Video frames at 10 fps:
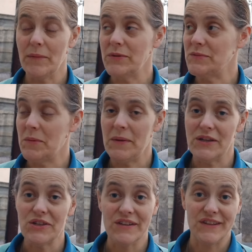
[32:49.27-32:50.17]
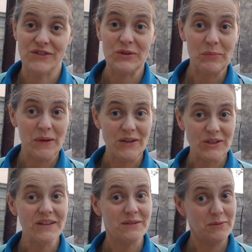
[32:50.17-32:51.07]
I'll put up a picture because I took a
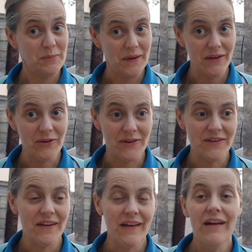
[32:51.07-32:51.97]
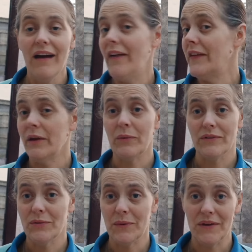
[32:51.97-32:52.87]
picture because I was being good, and then I
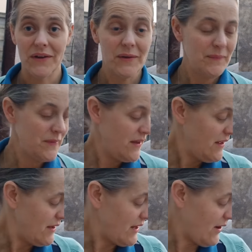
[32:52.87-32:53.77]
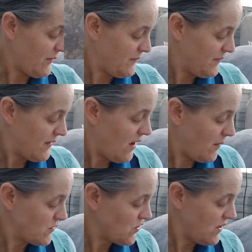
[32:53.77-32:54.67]
went to work. Now
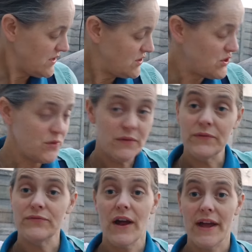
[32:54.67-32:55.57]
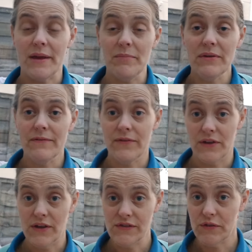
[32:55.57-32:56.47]
I'm trying to do the frame
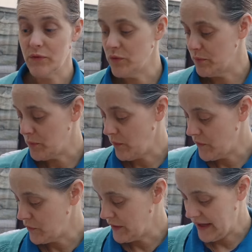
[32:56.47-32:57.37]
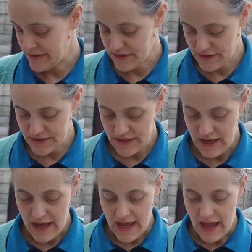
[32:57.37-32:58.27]
first of all the letters,
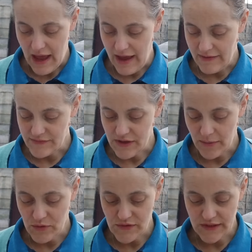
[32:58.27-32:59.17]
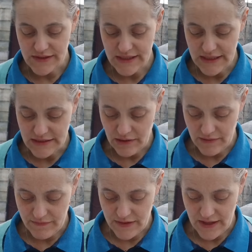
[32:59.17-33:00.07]
and I'm using a dinky dye
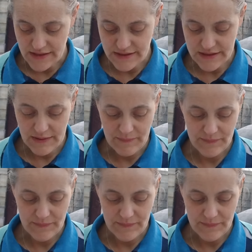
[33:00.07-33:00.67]
for this.